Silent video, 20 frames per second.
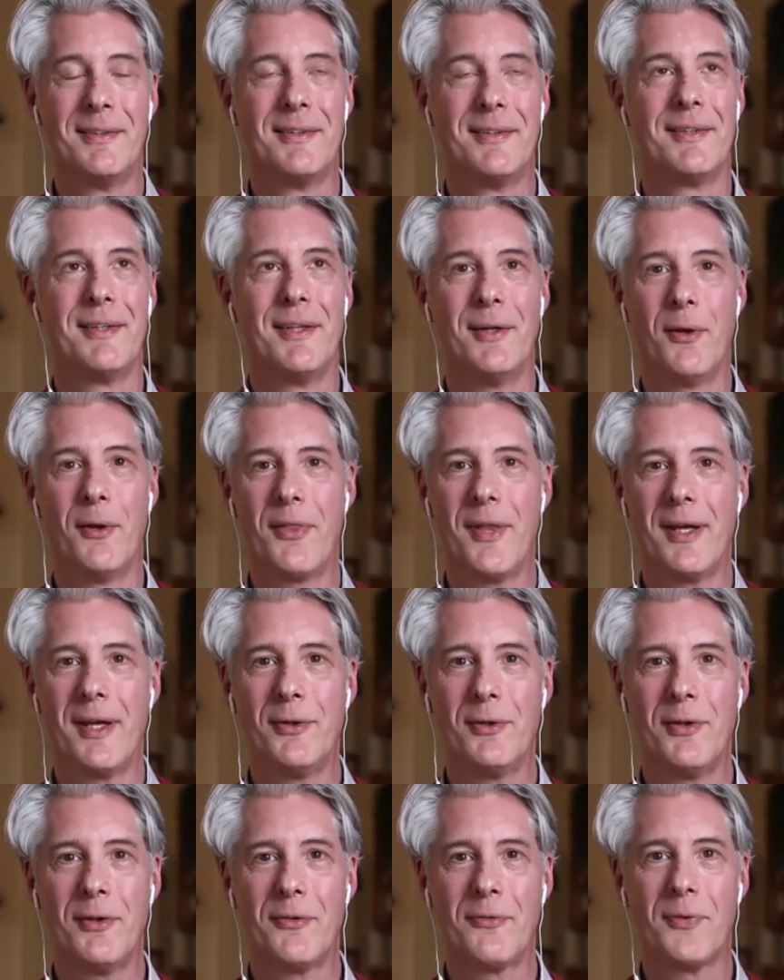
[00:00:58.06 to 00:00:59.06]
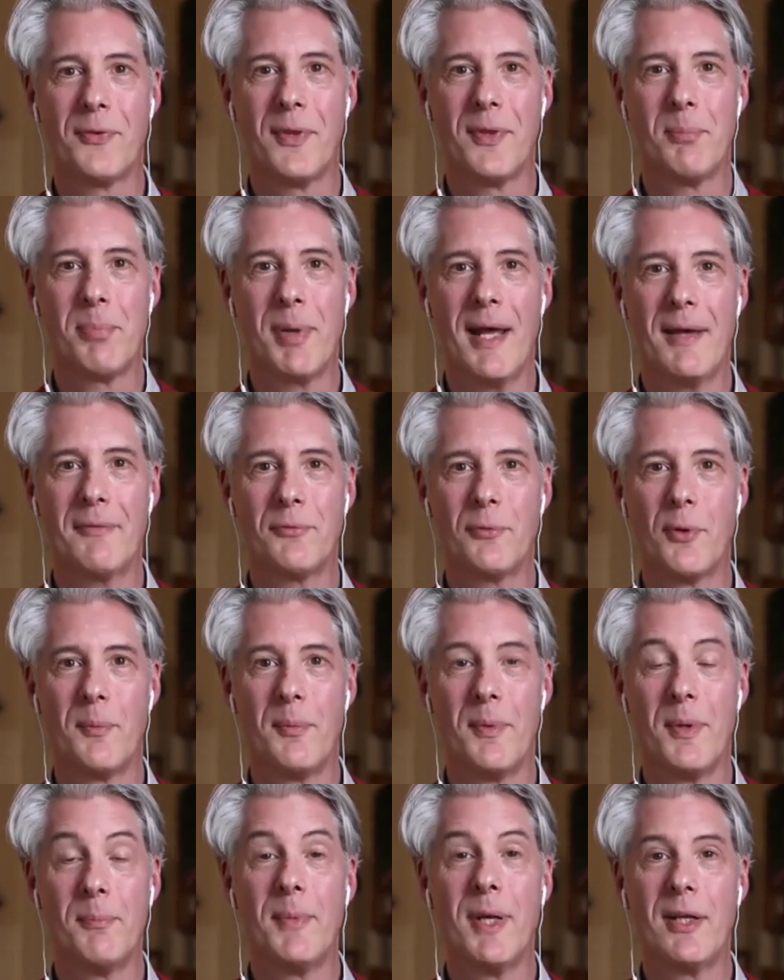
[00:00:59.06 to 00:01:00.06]
you know, thank goodness for the platform
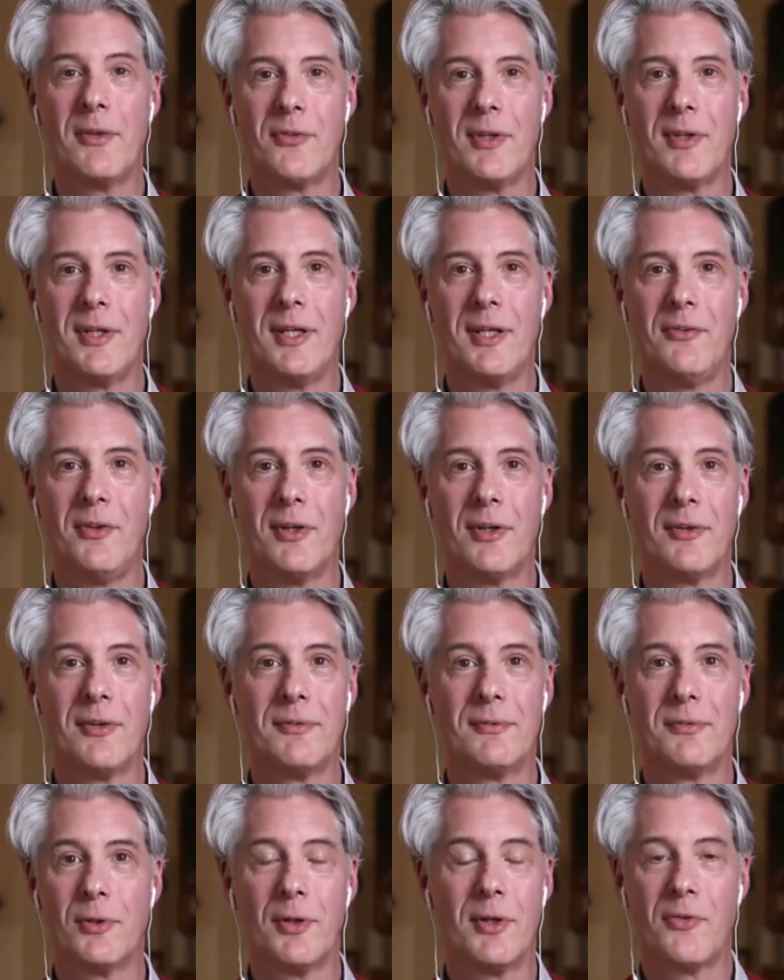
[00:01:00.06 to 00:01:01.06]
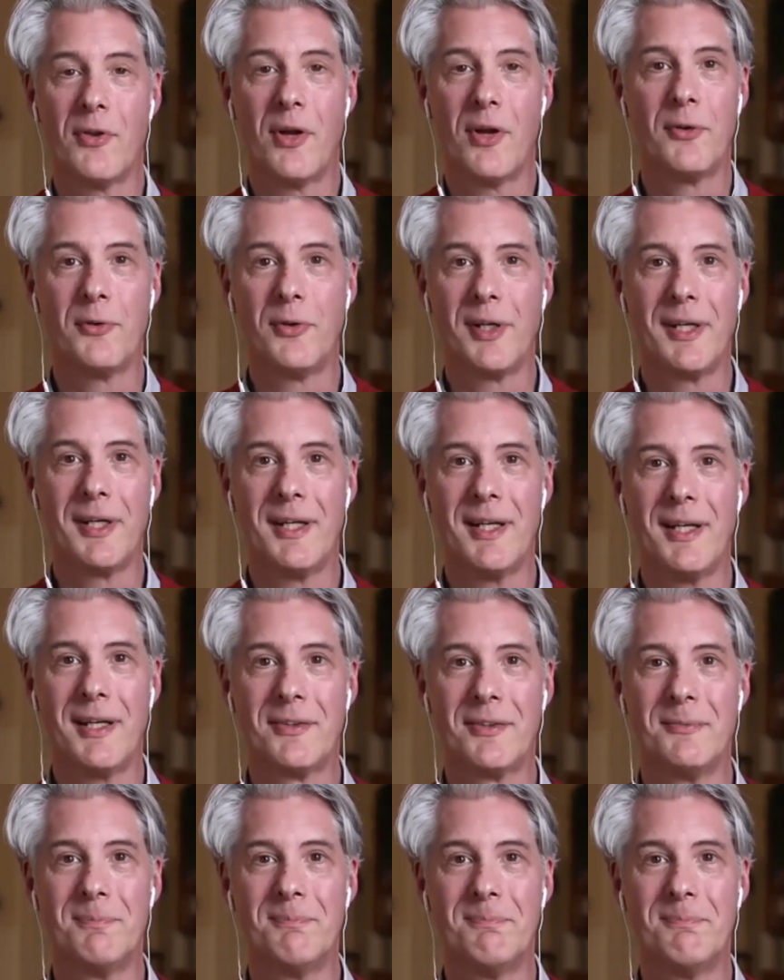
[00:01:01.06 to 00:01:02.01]
that makes it easier for us all to connect.